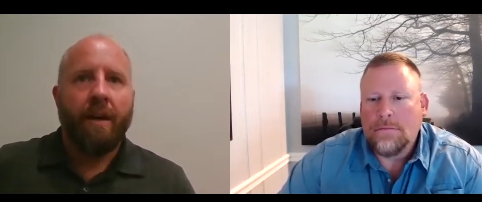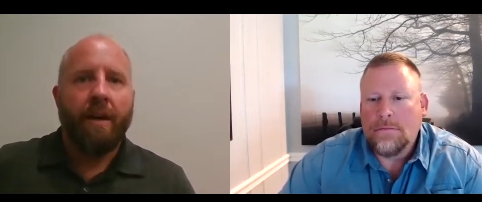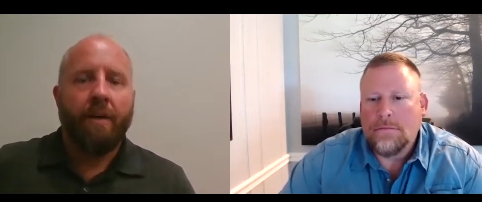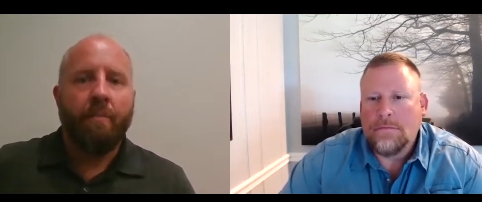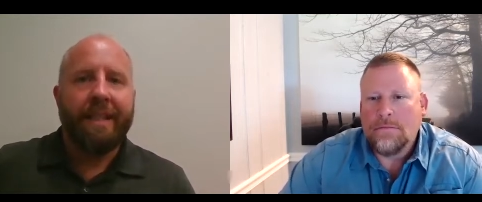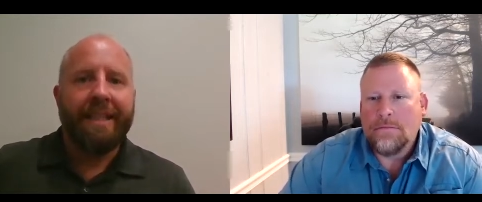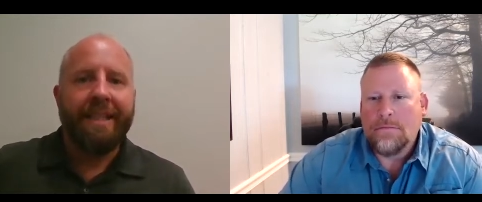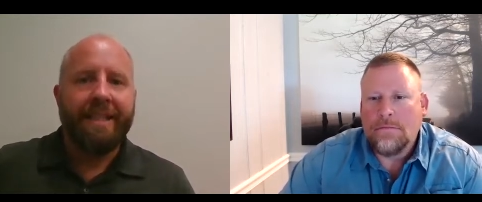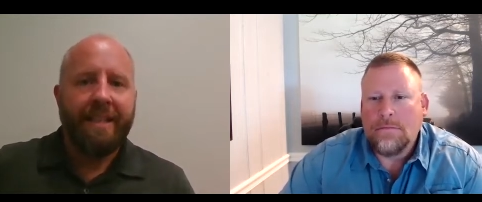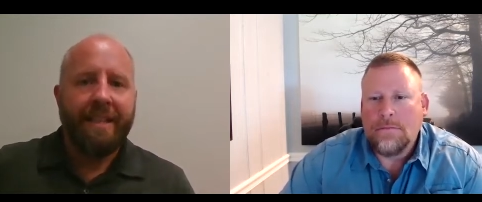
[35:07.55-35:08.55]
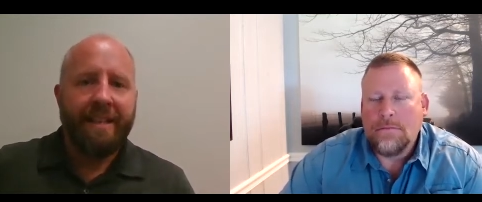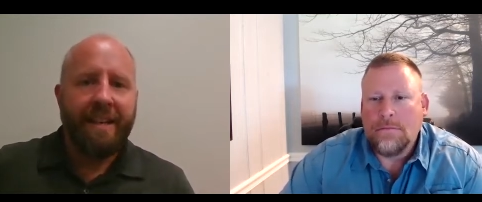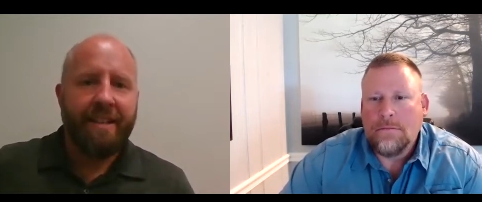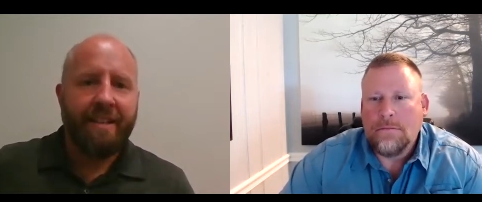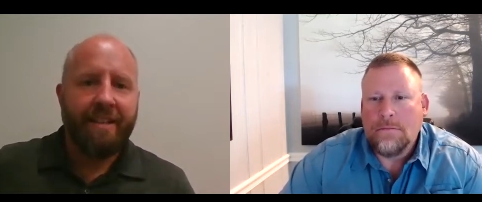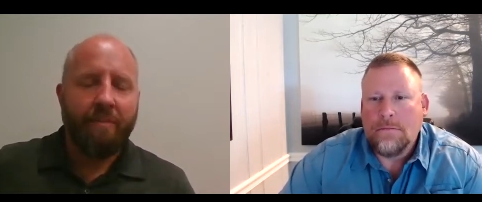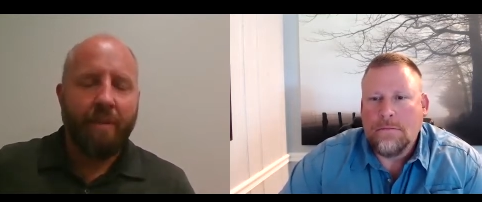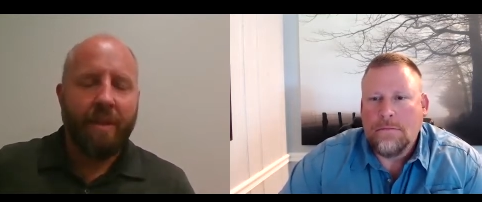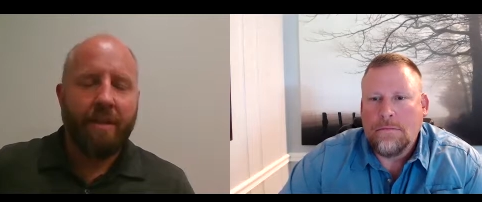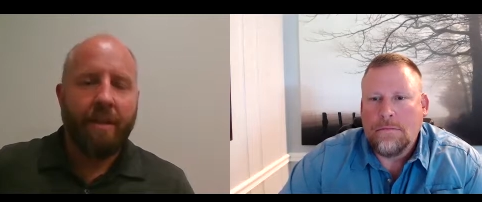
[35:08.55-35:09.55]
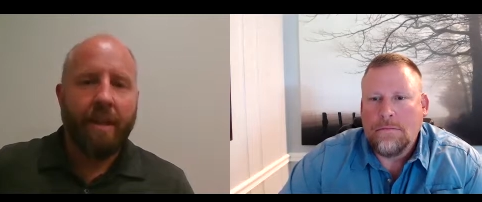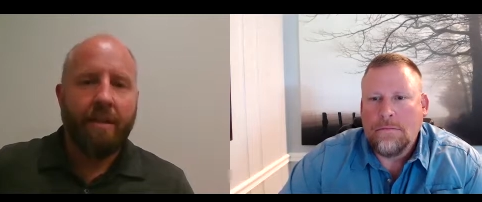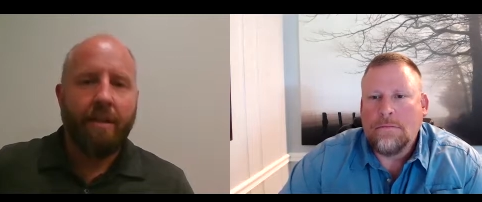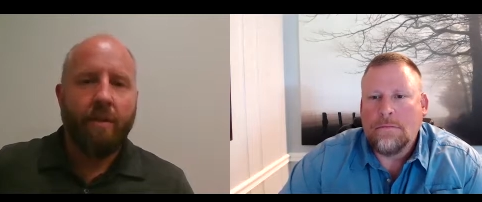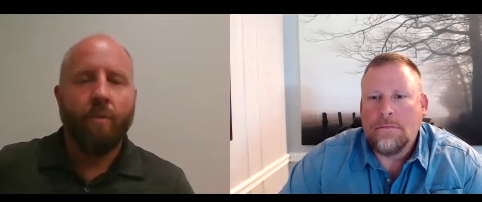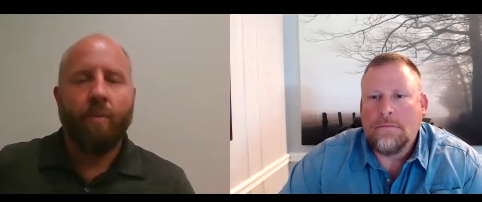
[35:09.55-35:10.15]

Speaker 1: uh, completed yet, but they do,